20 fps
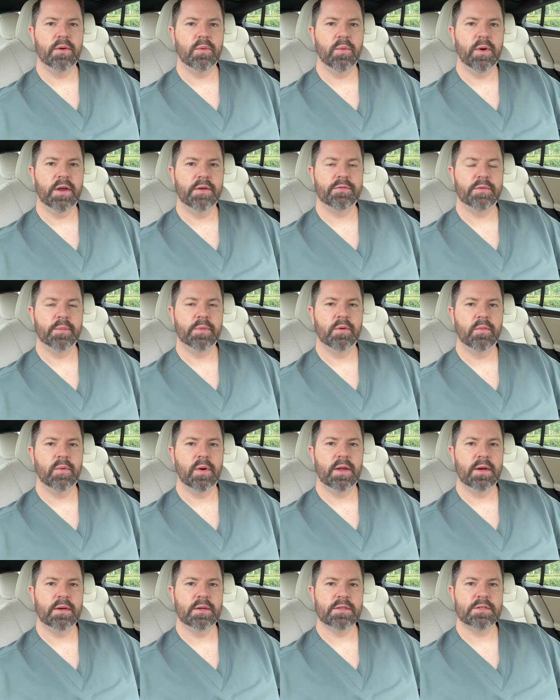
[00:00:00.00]
away from the
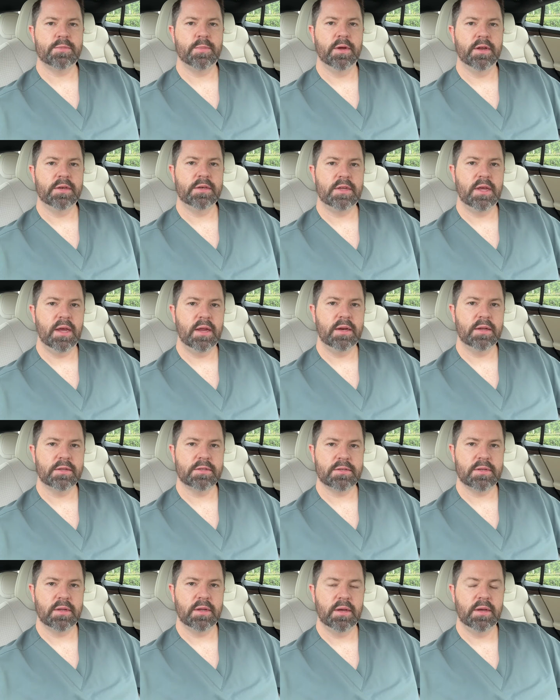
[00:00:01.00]
retina
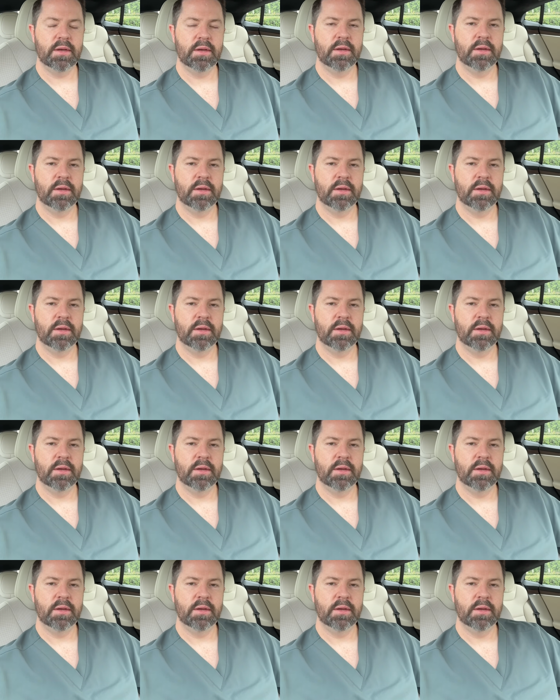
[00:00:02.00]
spontaneously.